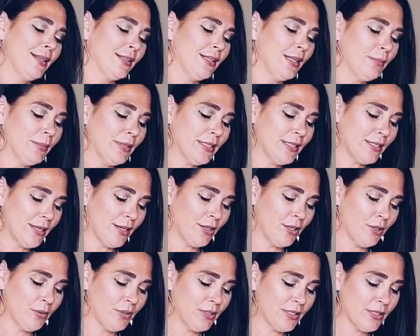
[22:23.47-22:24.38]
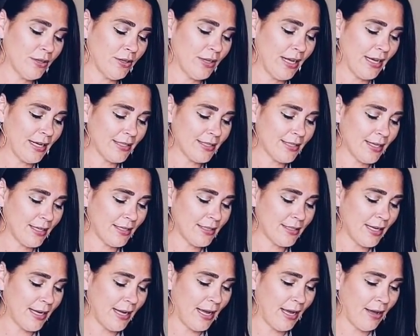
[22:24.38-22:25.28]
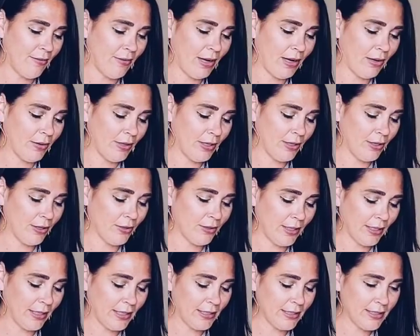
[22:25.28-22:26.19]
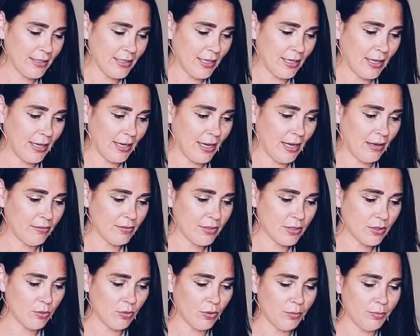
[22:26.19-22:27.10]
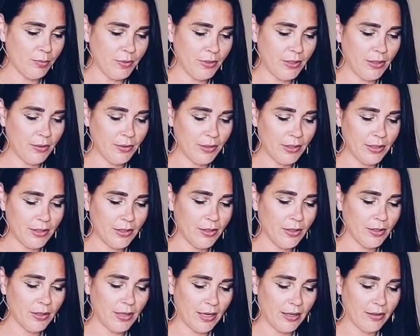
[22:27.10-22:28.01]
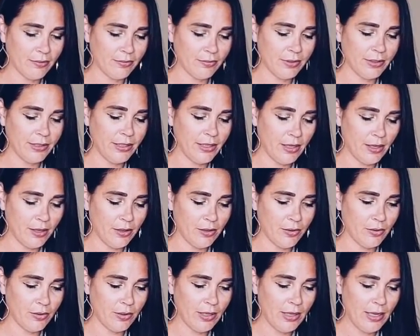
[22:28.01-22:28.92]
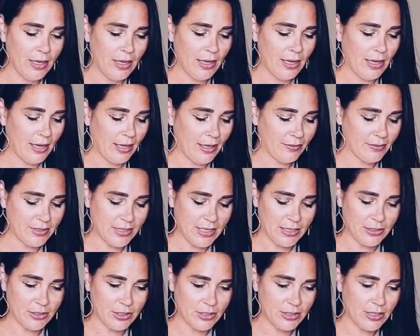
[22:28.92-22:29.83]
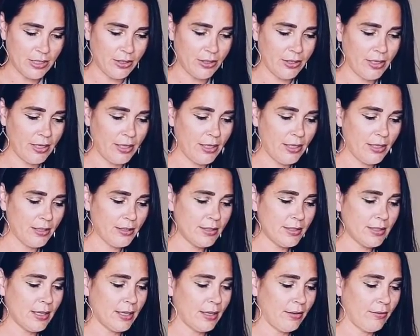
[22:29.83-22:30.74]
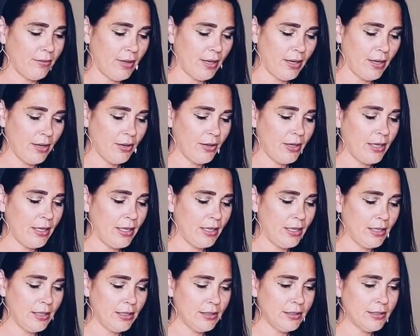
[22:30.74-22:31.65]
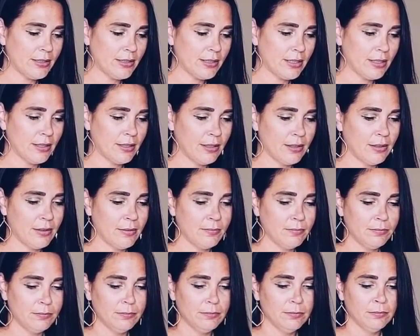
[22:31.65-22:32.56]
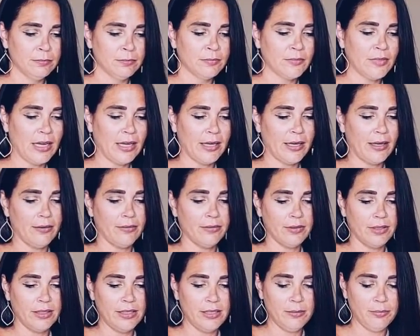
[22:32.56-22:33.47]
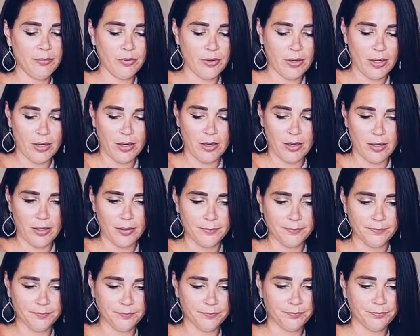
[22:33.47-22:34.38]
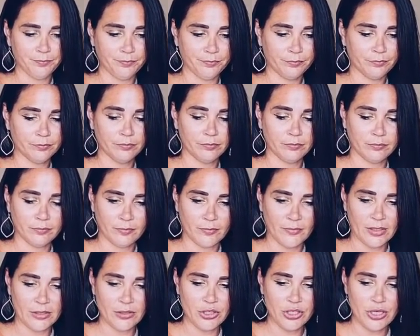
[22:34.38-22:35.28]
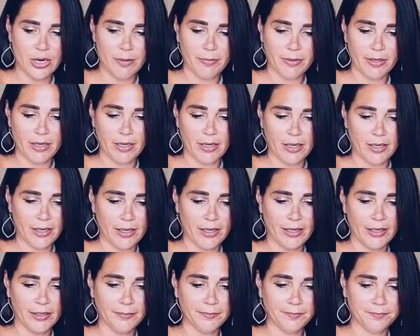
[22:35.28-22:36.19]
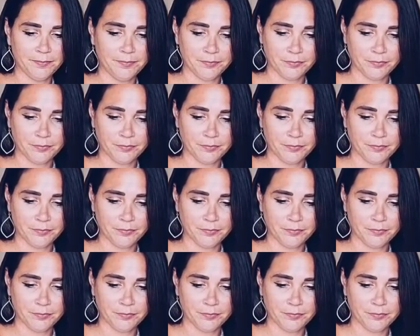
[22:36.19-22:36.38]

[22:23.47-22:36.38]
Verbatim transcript: Let me tell you what zodiac signs I have out here. Like I said, I have Scorpio here. I have Leo. I have Sagittarius. I have Aries. I have Libra. Gemini.